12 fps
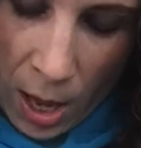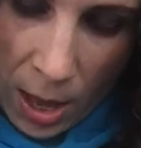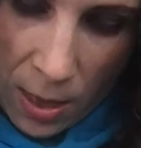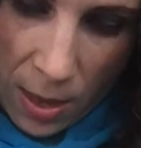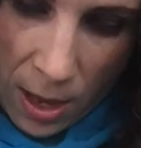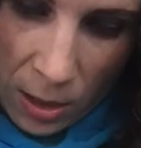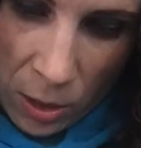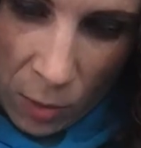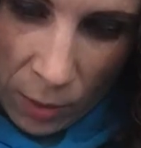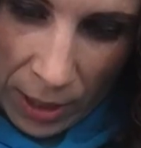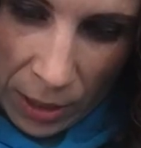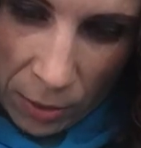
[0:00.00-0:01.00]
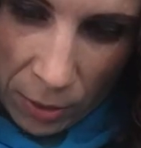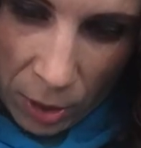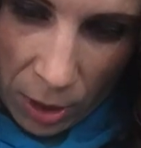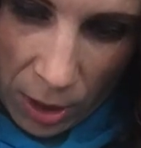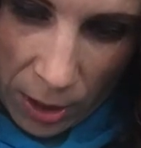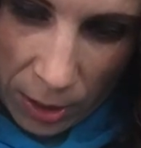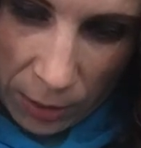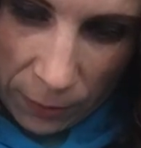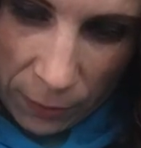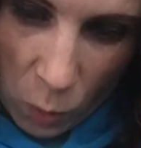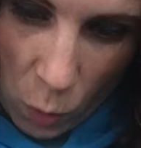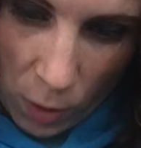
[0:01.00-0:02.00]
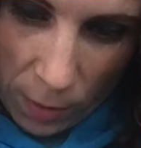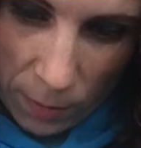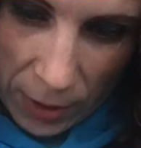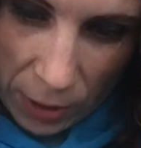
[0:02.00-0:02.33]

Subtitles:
And then you let your dot form